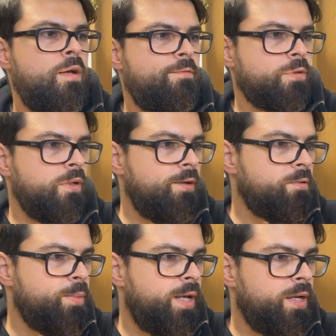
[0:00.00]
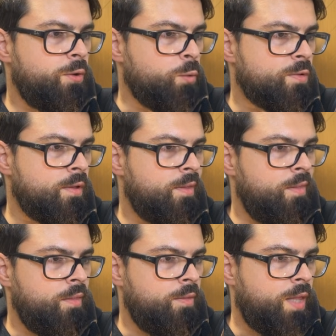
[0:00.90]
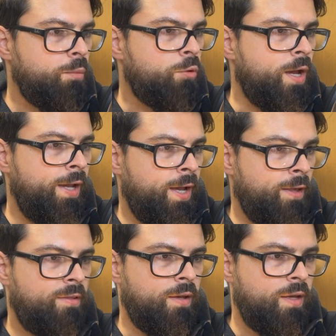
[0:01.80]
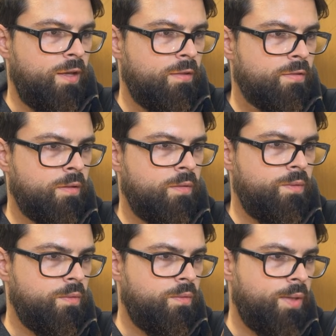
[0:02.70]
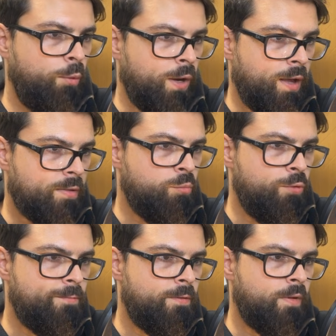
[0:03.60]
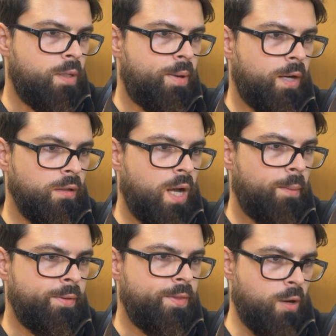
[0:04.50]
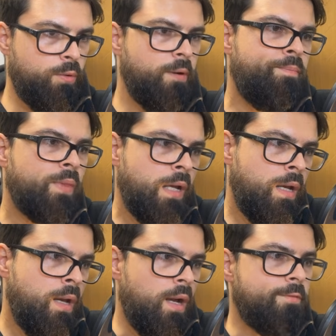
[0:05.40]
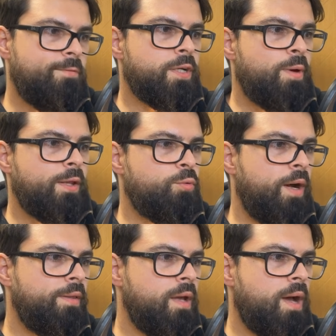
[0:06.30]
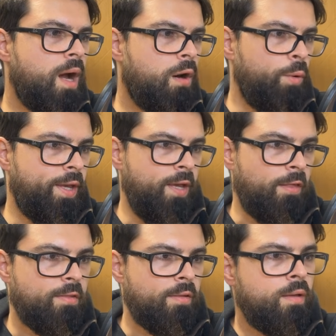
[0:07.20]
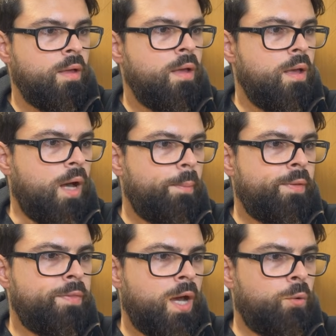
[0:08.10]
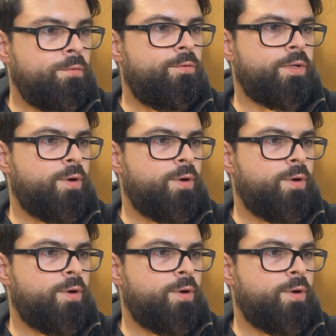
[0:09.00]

For the left player use WASD keys, WS to move the paddle up and down, and for the right one, arrow keys, up and down for the